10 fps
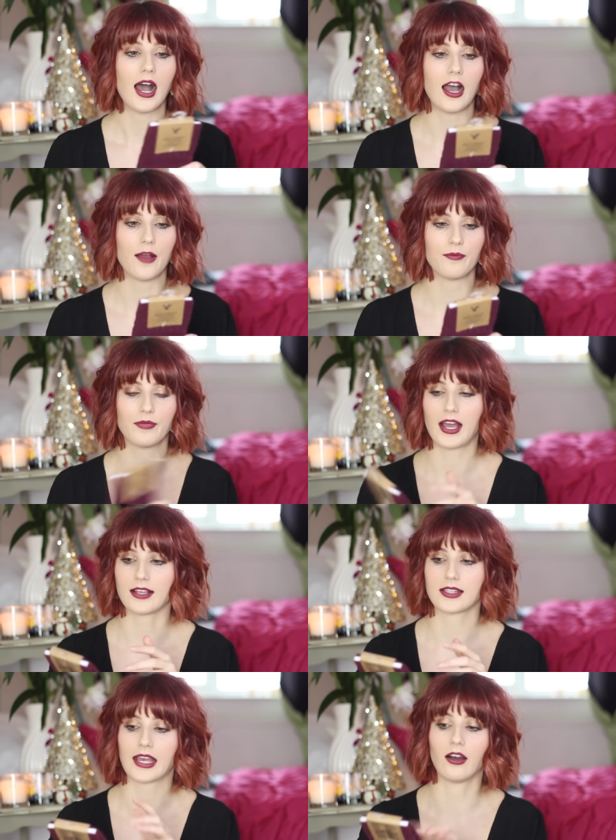
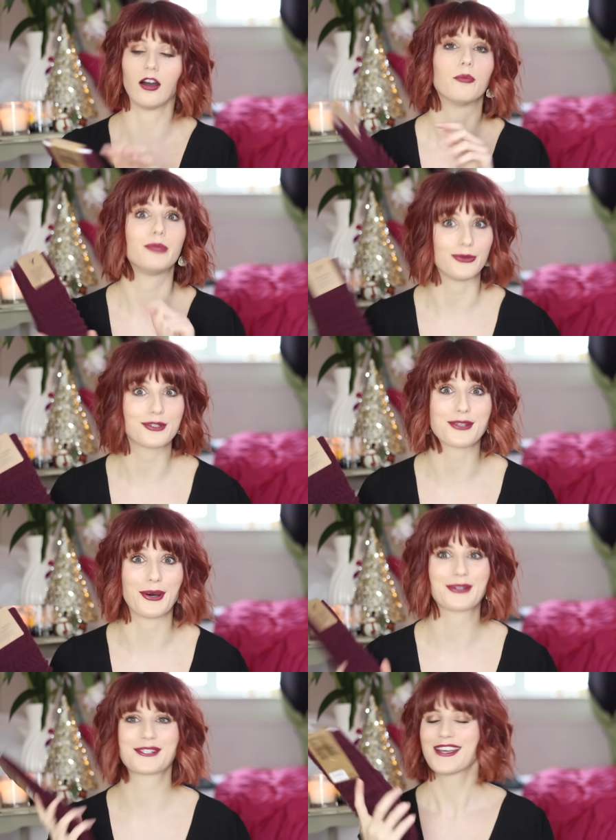as they are boot
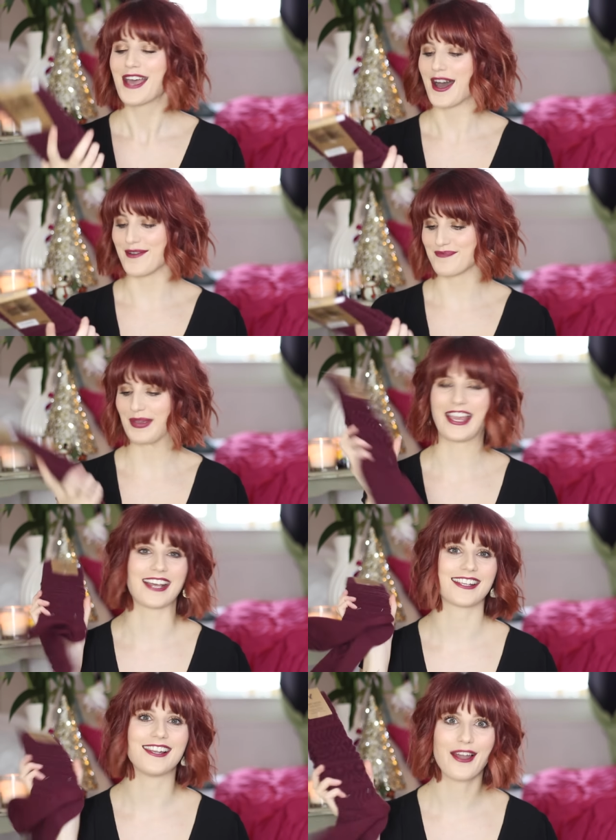socks. But
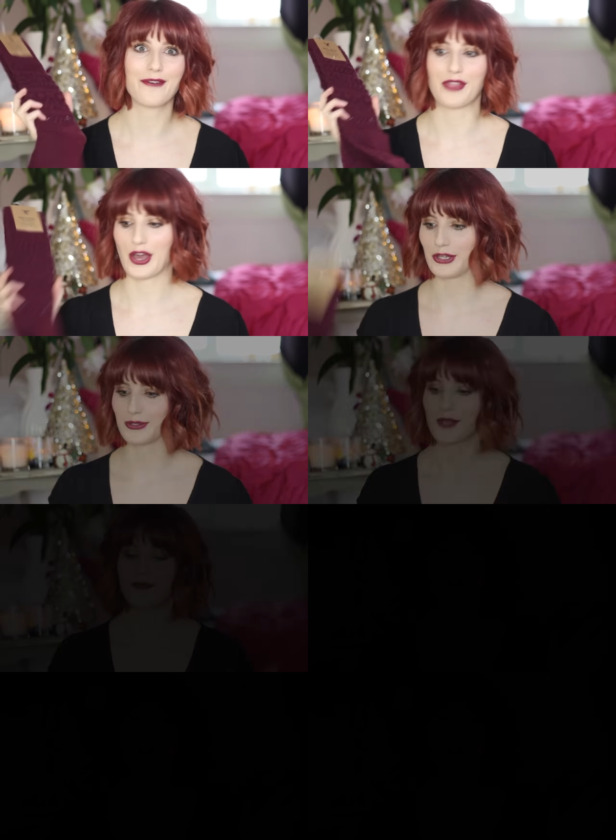yes, love those.